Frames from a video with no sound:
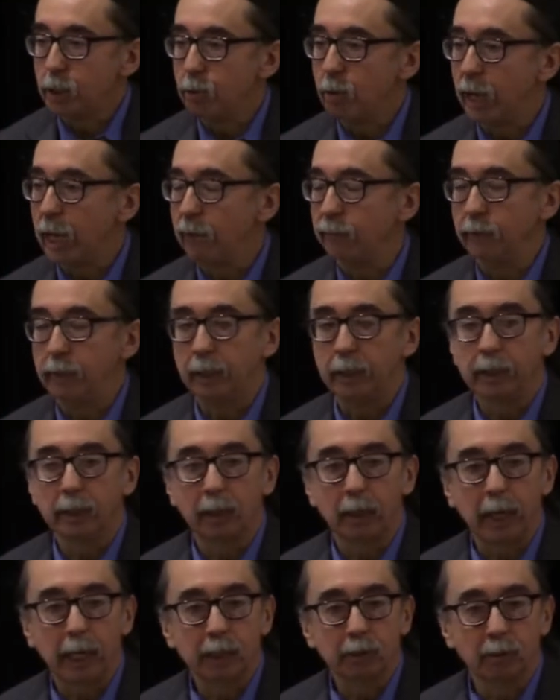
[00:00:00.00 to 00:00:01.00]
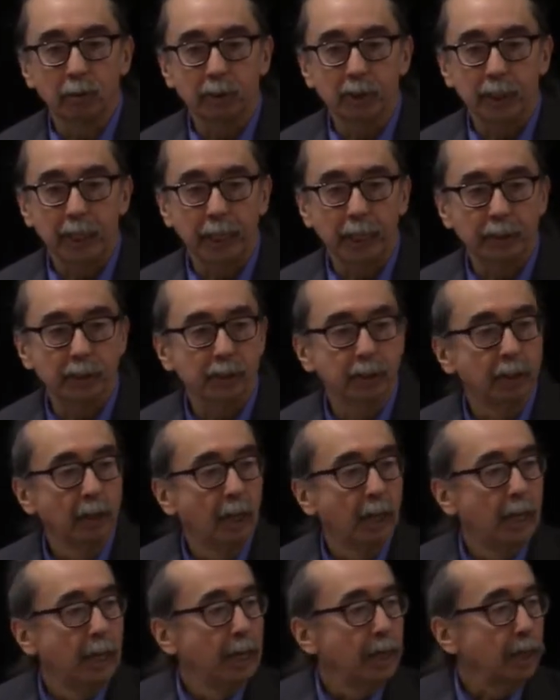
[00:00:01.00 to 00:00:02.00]
you have an intellectual chance,
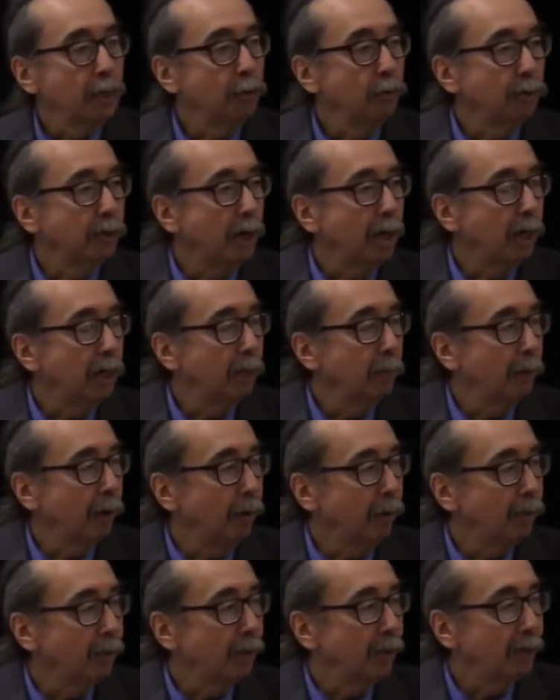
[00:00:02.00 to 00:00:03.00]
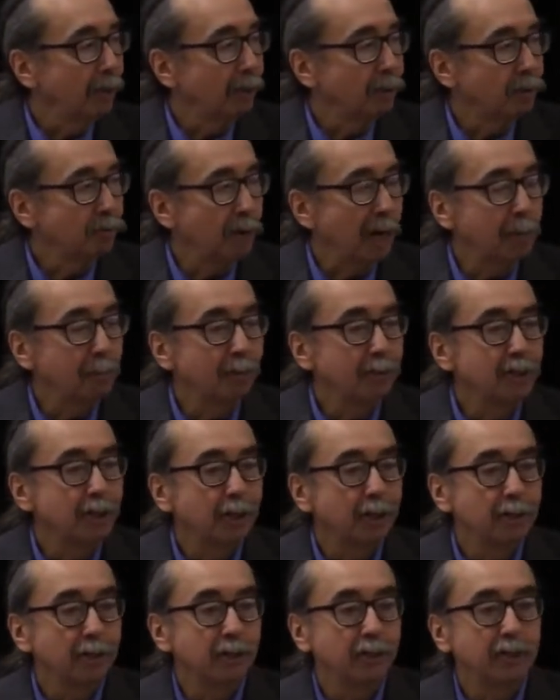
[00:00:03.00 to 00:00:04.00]
you talk about tribal
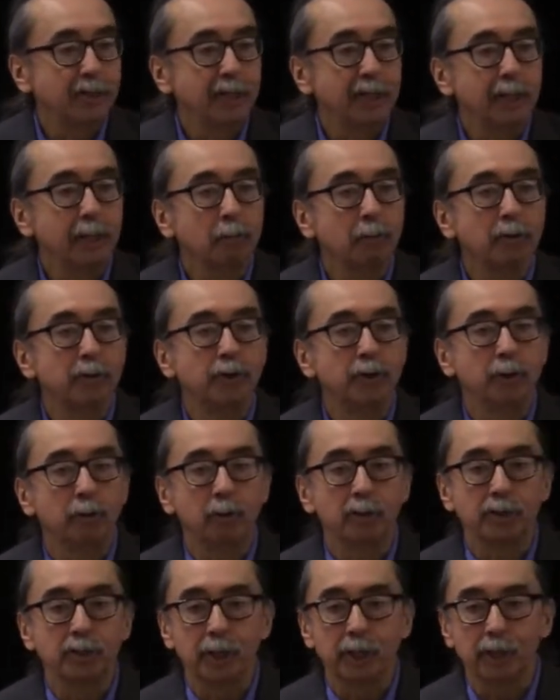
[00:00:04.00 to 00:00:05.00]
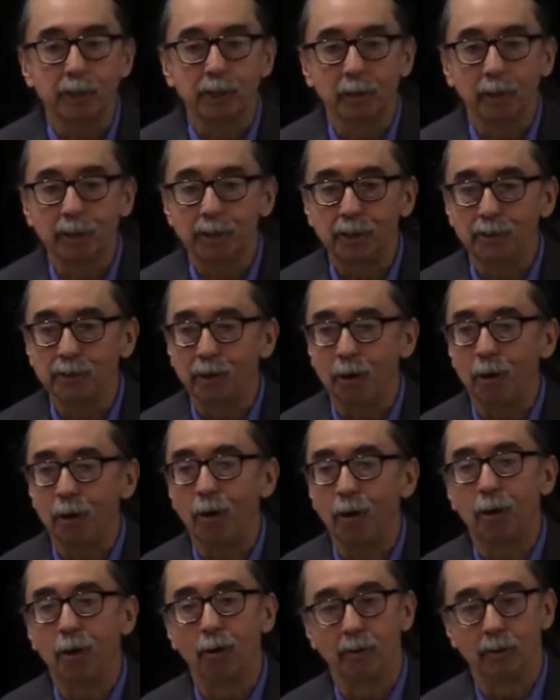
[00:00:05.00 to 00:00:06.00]
judges deal with jurisdictional issues
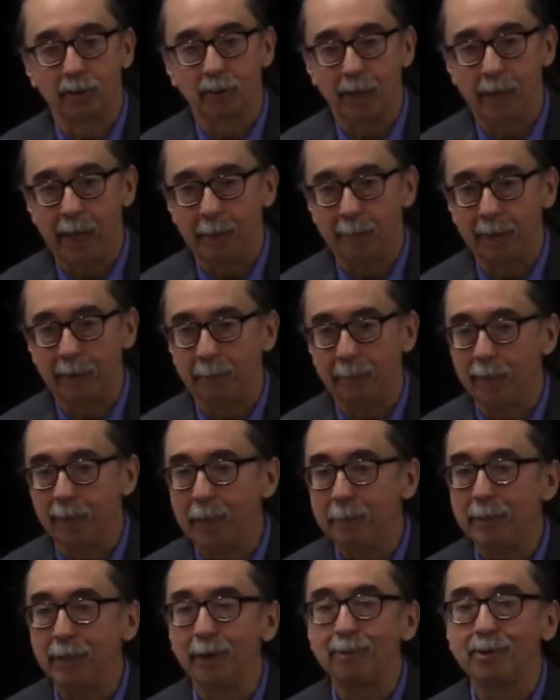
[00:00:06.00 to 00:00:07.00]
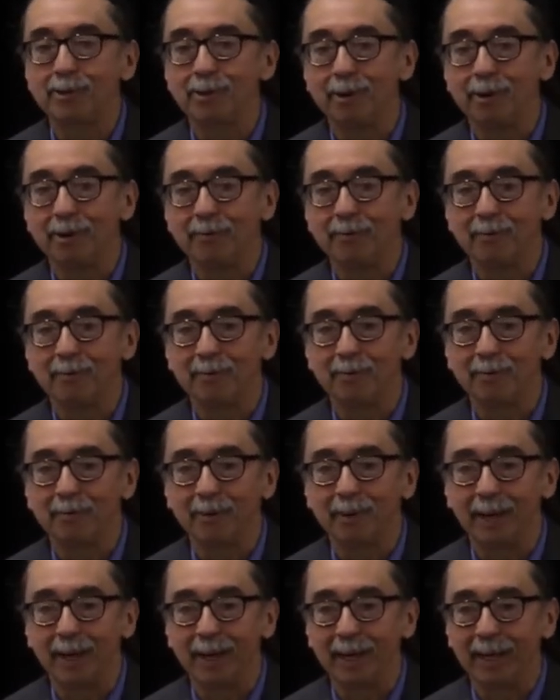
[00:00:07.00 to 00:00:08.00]
all the time. Maybe others aren't
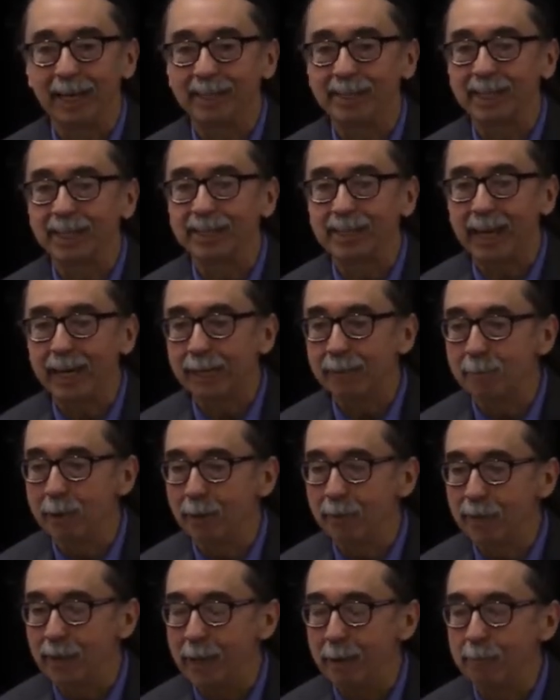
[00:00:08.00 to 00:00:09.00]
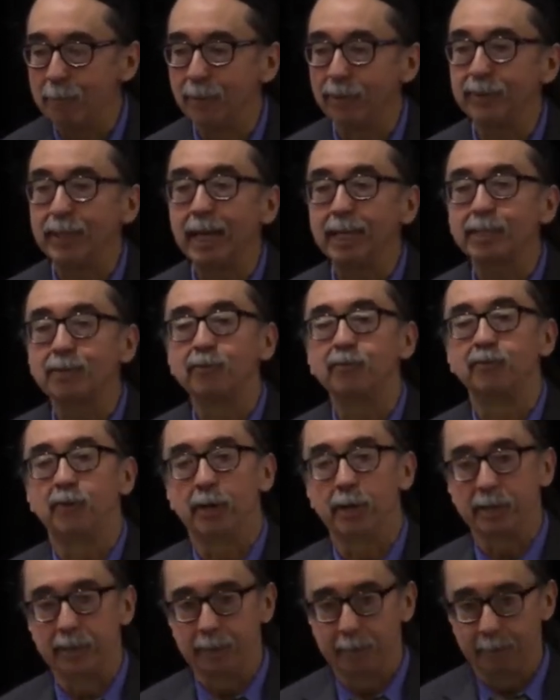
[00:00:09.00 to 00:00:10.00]
as excited about that, but that's
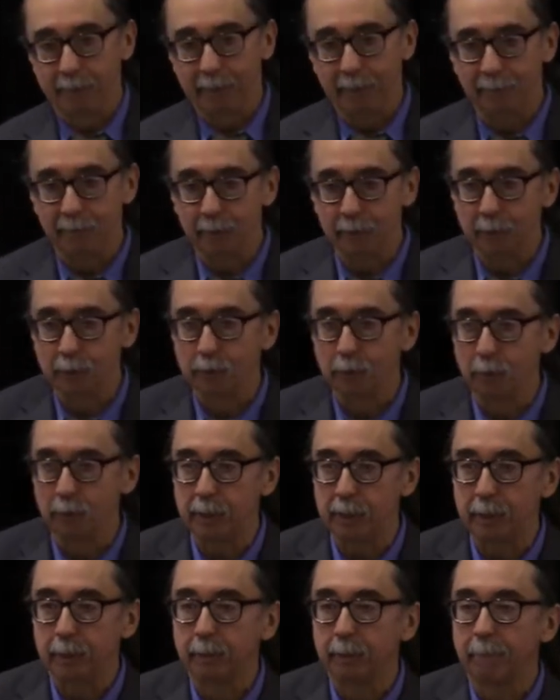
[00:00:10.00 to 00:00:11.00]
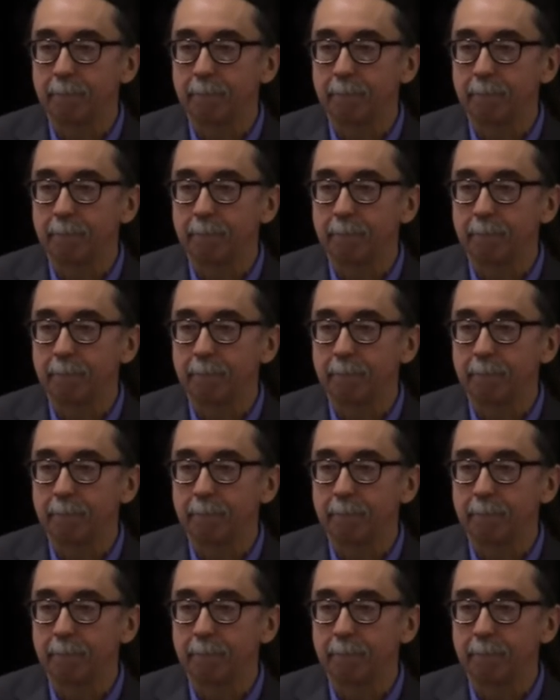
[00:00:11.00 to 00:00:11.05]
fun if you're an attorney,